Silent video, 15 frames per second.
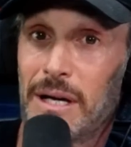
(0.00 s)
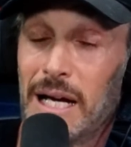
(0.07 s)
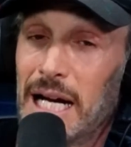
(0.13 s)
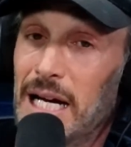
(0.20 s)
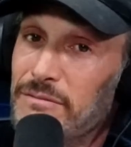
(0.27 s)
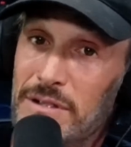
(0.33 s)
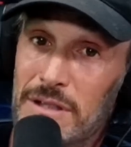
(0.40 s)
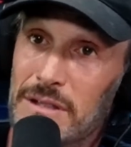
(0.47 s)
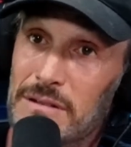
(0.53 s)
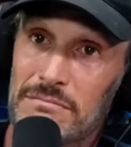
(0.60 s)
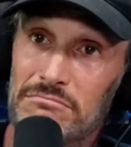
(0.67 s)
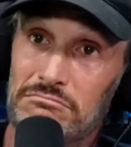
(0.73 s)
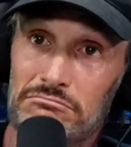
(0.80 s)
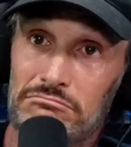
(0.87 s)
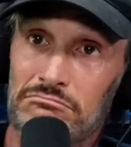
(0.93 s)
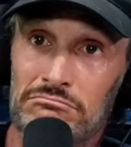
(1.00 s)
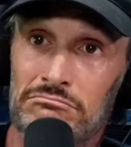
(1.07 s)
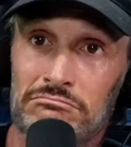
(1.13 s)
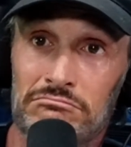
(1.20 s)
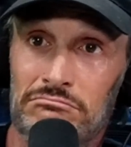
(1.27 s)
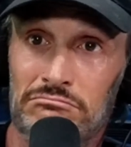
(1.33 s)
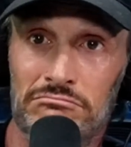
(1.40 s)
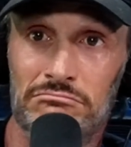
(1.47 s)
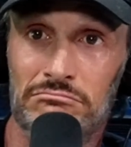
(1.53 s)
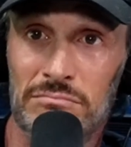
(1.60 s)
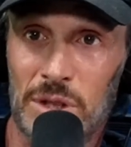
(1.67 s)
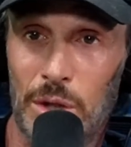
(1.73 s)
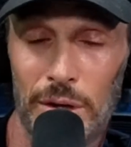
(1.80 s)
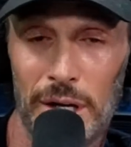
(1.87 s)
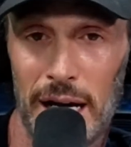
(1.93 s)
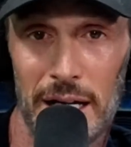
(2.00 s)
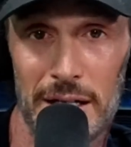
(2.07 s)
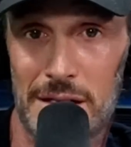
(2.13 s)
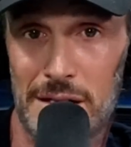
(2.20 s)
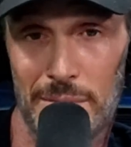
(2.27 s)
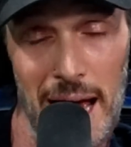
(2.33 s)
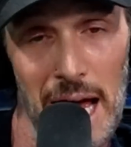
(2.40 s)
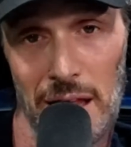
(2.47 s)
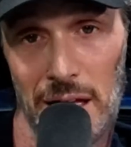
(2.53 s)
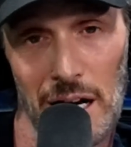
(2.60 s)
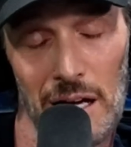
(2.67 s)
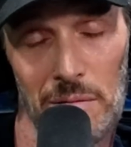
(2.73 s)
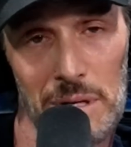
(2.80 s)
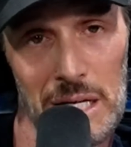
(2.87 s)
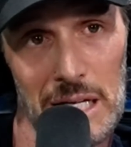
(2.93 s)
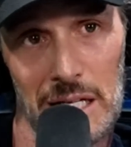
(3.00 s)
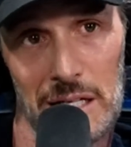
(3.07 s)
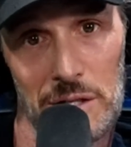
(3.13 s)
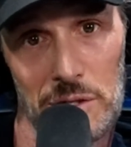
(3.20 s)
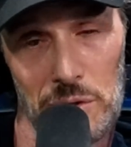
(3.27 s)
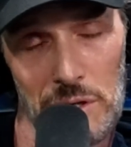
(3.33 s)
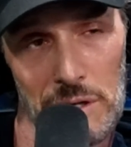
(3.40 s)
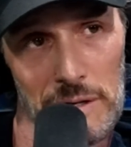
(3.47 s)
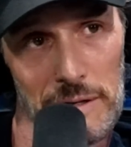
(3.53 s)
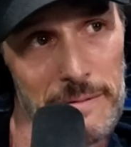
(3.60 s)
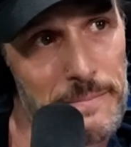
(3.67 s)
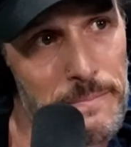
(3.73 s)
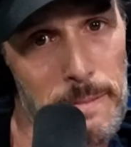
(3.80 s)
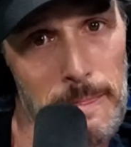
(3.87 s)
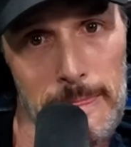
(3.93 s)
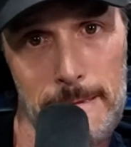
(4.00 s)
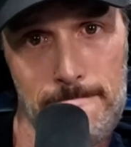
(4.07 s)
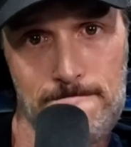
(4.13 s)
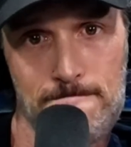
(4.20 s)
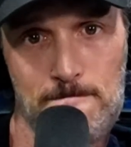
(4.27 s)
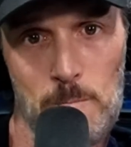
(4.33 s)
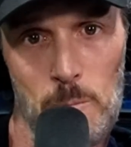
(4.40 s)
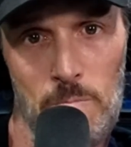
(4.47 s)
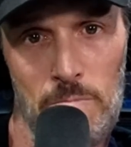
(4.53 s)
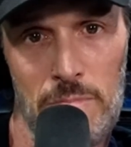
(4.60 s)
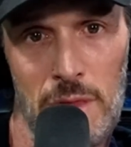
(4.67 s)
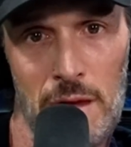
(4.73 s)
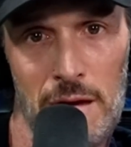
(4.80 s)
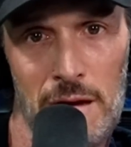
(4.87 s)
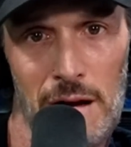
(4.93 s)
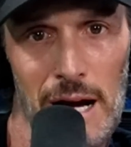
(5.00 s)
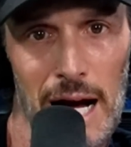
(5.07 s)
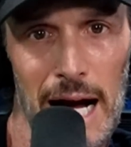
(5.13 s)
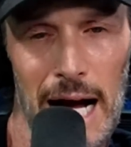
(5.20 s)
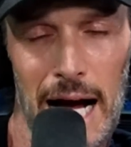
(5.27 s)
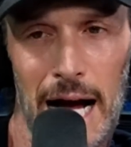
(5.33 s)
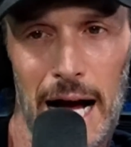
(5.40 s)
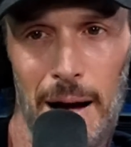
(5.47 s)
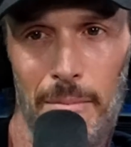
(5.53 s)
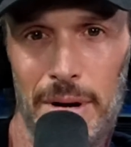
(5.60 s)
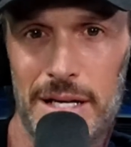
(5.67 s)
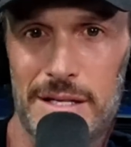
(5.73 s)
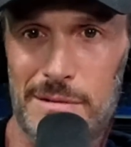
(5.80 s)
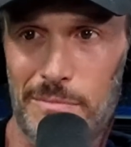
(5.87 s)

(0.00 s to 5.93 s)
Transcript: gonna have to go to some Al-Anon meetings or hit some